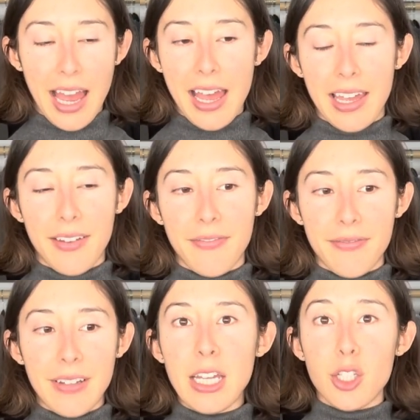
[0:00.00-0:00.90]
I
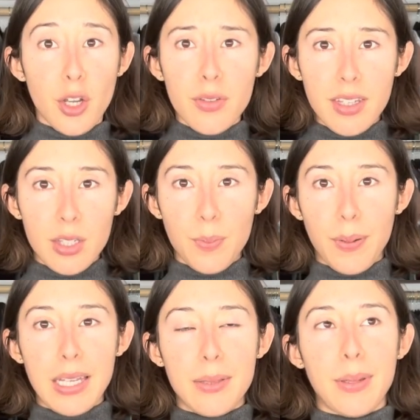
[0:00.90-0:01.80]
chose this
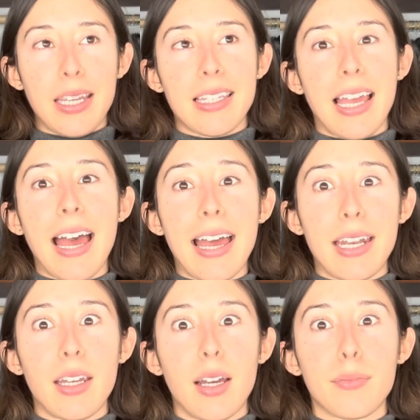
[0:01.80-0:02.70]
piece because it
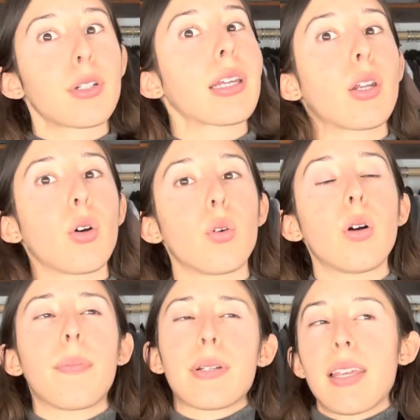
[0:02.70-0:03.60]
had
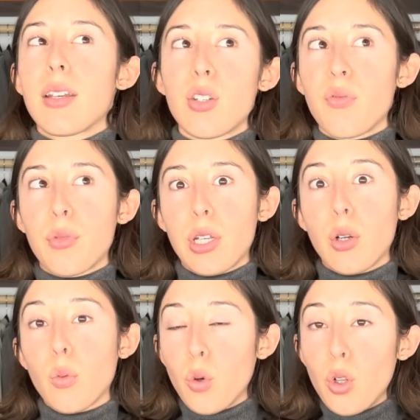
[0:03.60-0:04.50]
a percentage of merino
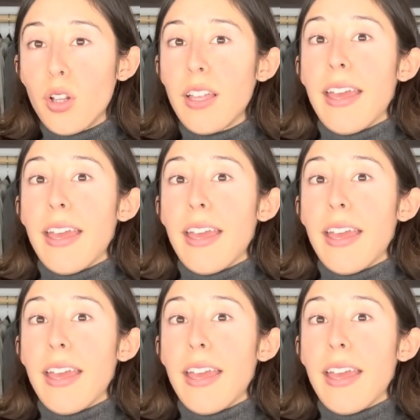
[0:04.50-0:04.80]
wool,